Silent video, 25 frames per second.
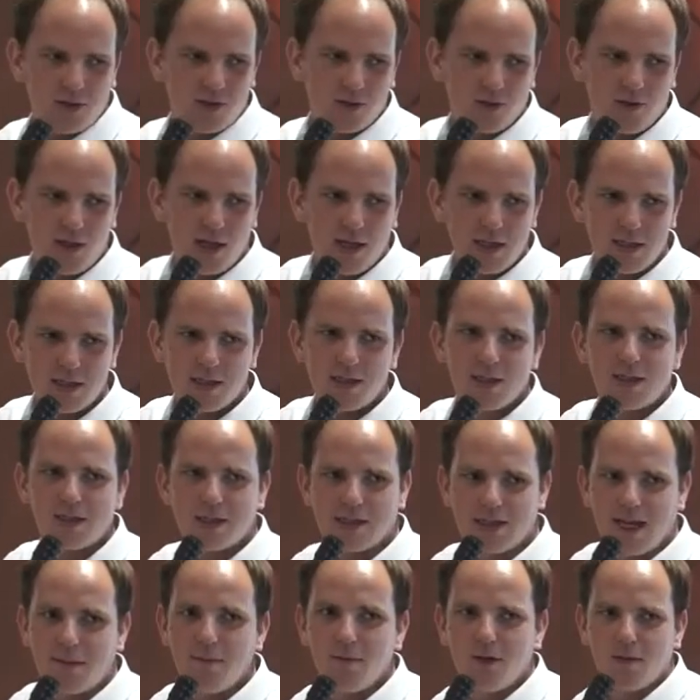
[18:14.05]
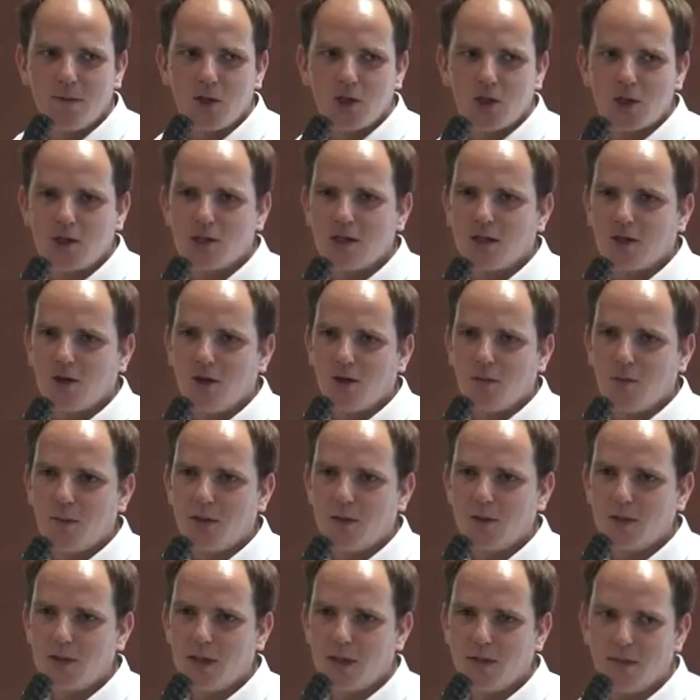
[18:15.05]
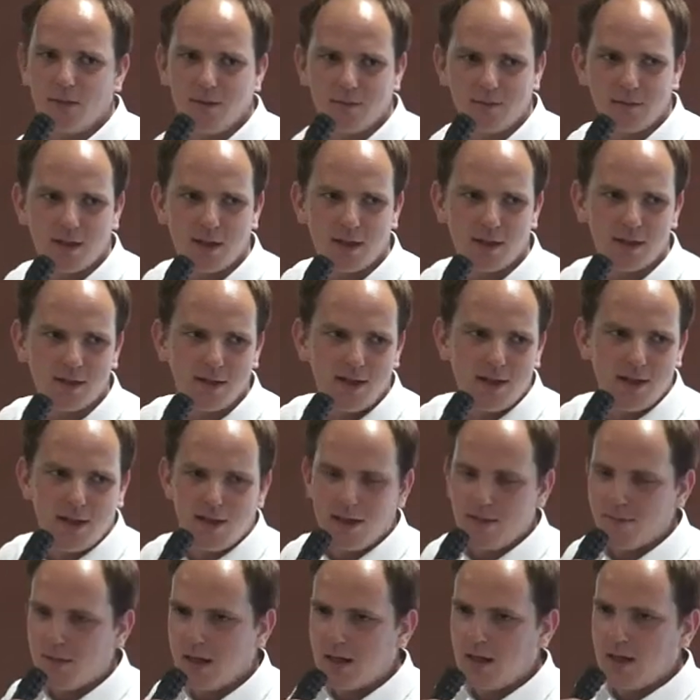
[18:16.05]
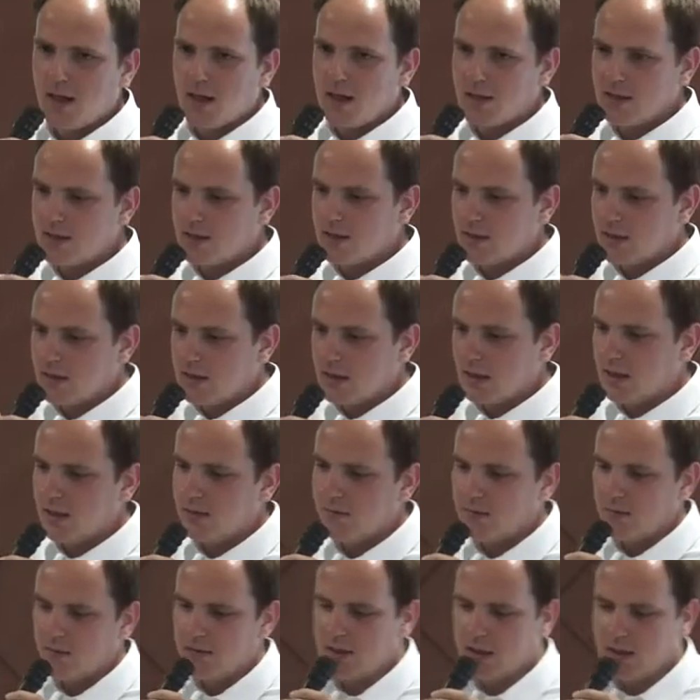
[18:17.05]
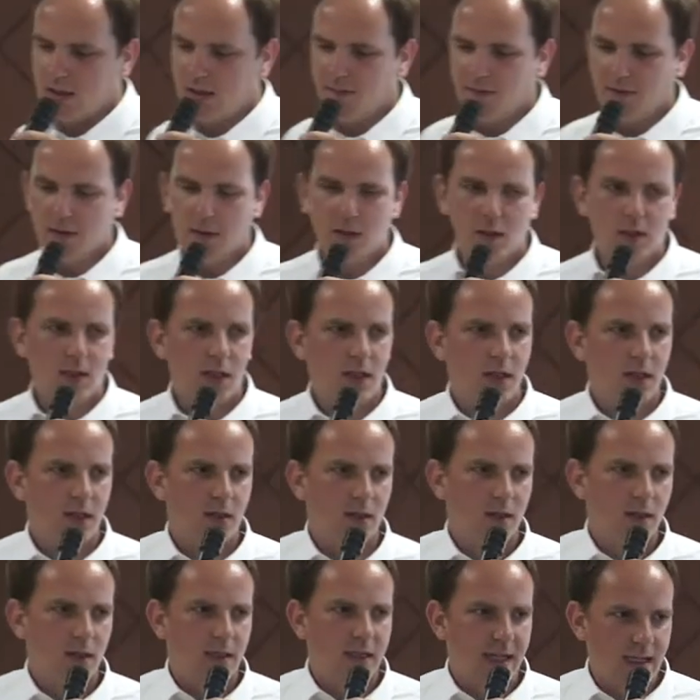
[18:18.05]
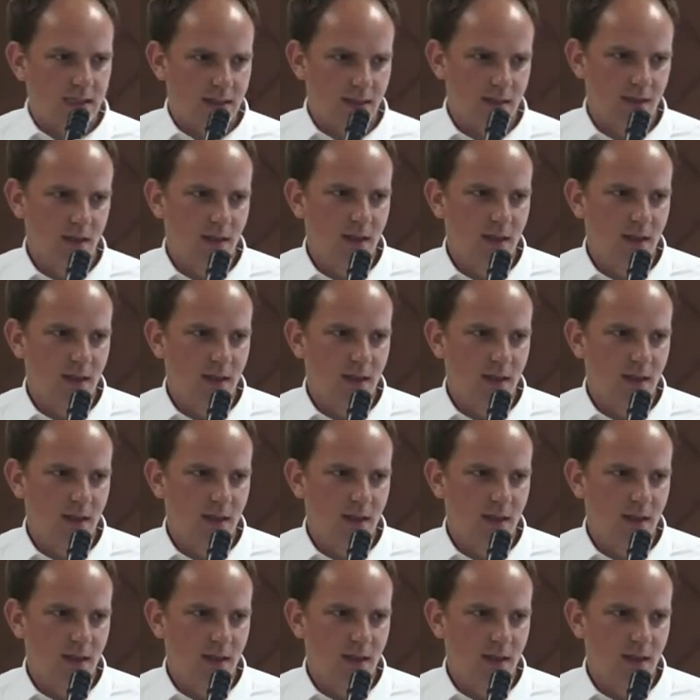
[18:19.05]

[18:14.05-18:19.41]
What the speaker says: So there is still some emissions in composting. Yeah, but there is significantly less.